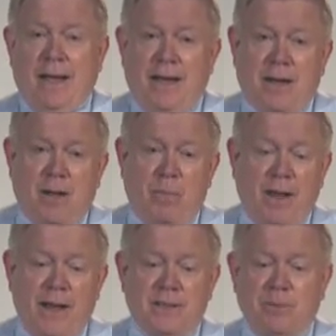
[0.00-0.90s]
a
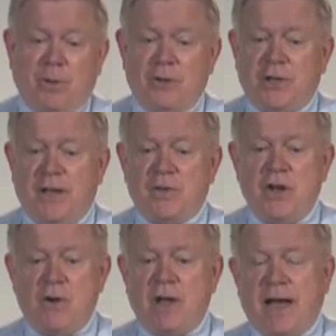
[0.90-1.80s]
compliance approach gives
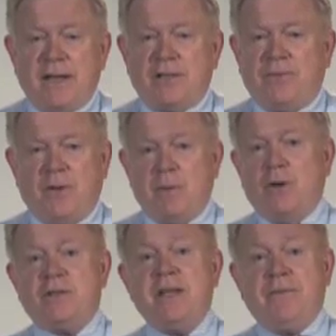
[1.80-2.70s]
no guidance for the
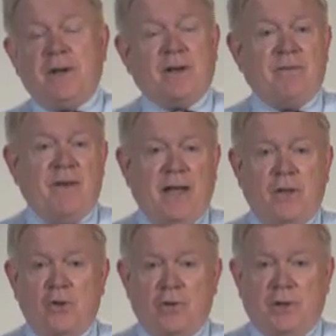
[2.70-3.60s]
most difficult
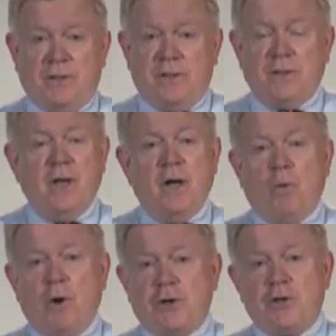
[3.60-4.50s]
value choices,
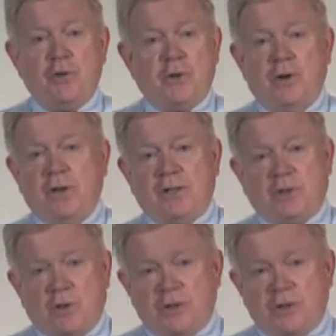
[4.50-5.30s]
where 2 goods or